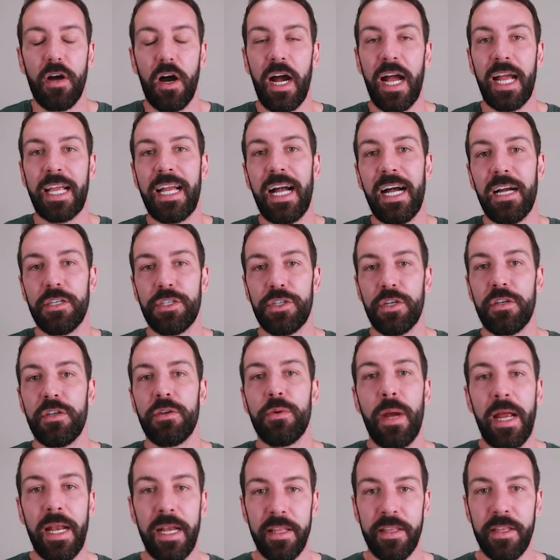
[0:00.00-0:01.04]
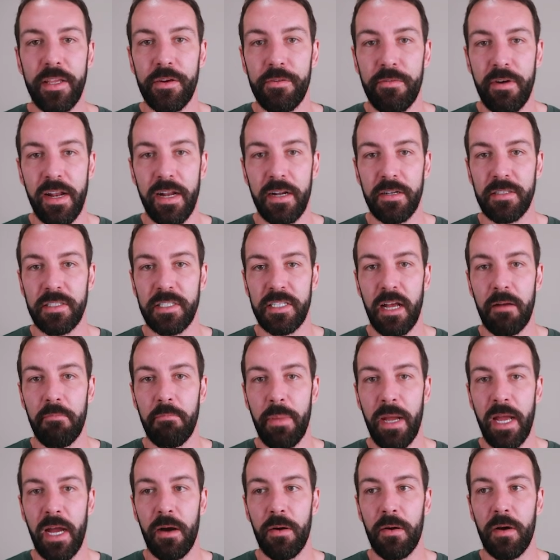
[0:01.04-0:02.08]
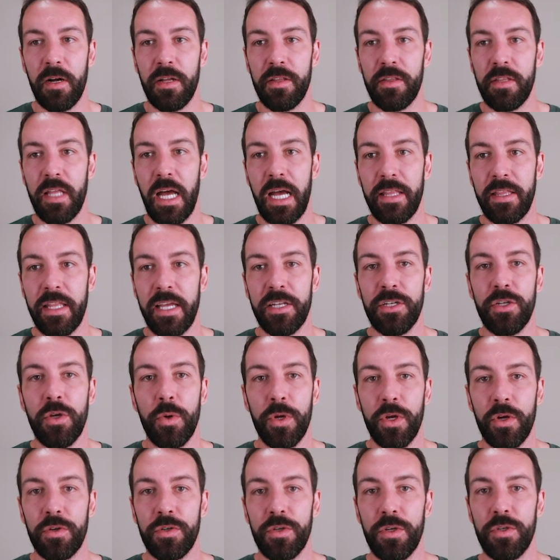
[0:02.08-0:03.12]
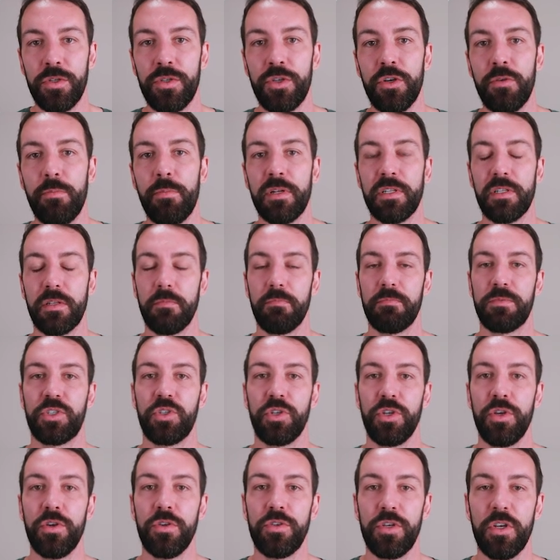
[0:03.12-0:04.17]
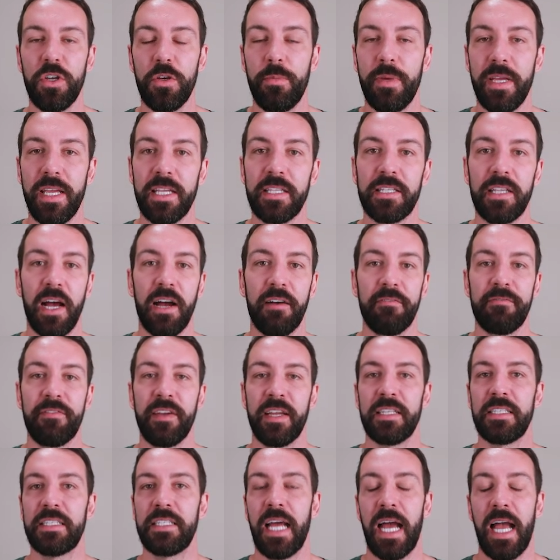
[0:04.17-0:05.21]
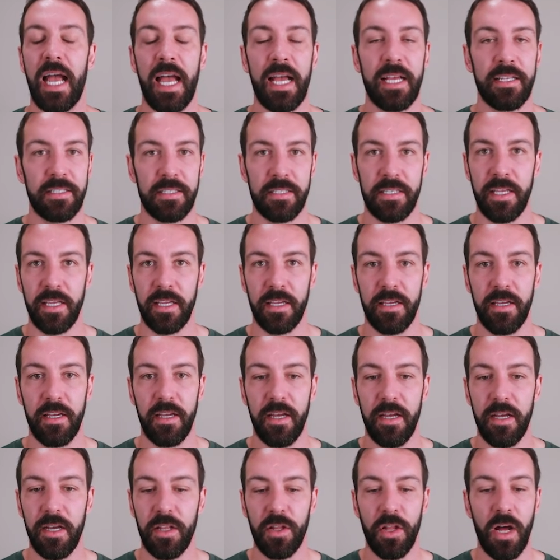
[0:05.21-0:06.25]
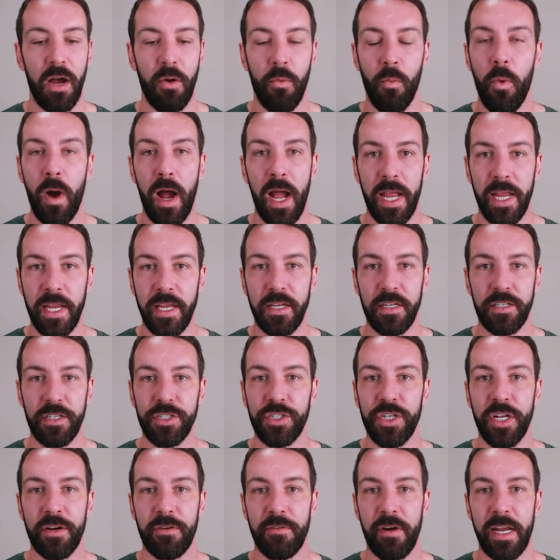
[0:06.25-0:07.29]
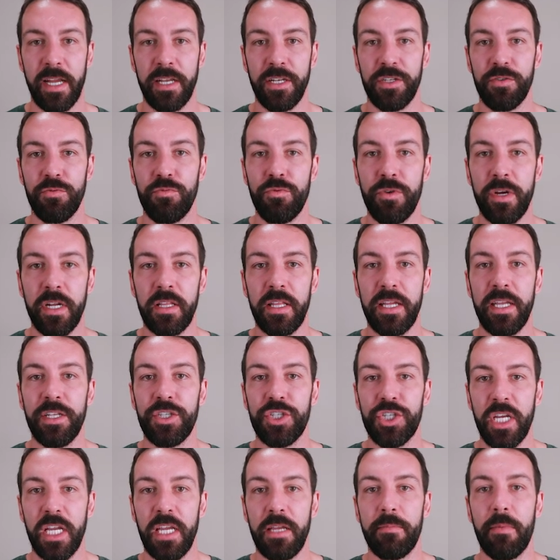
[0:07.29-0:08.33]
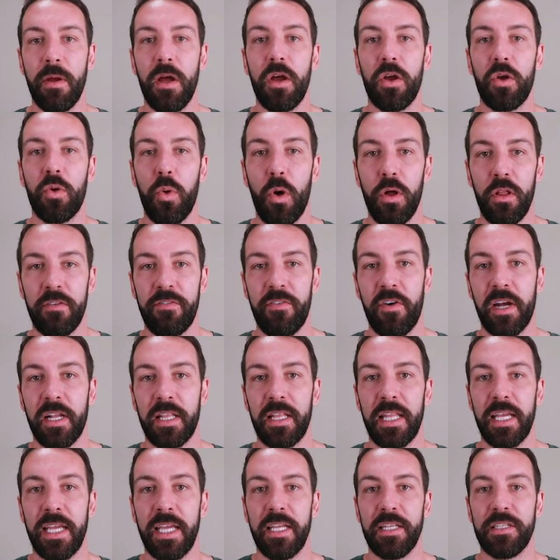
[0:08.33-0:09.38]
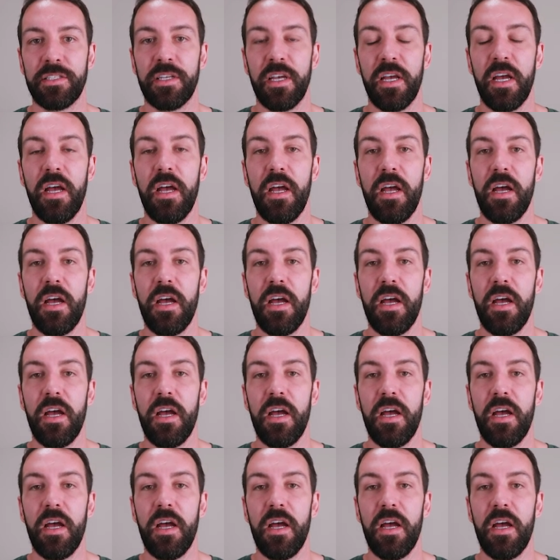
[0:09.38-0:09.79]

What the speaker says: I can't show you anything around SunPower that they're doing on YouTube, but YouTube is a fantastic way to generate really cheap, qualified leads